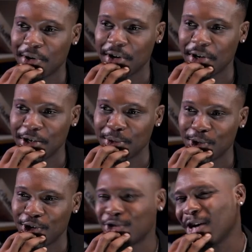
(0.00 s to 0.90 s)
power
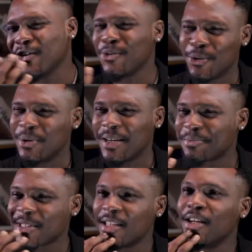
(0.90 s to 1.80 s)
anymore. So I don't know.
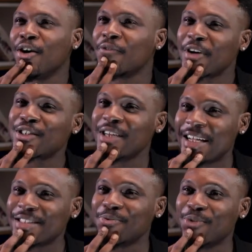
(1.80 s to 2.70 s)
Fashion
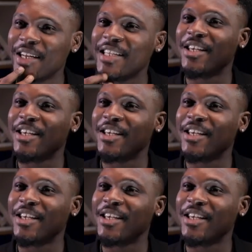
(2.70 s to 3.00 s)
hasn't really